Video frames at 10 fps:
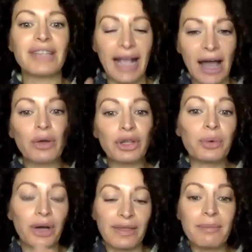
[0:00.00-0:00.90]
like how you
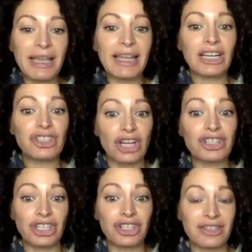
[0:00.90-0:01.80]
were in the beginning
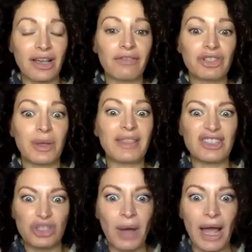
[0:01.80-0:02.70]
judging yourself doing
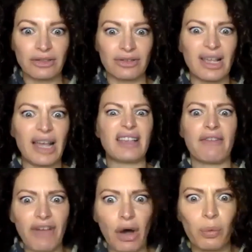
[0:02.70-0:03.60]
this new exercise
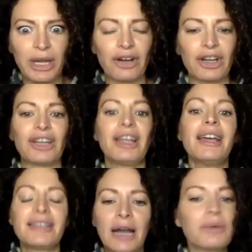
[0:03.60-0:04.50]
that felt weird, and
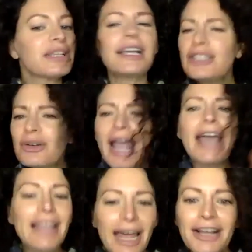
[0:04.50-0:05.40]
Donna was like, it's okay,
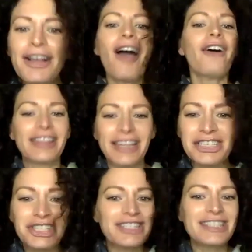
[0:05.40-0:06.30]
let it go, and like
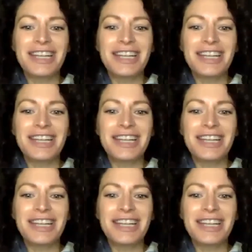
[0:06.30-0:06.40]
just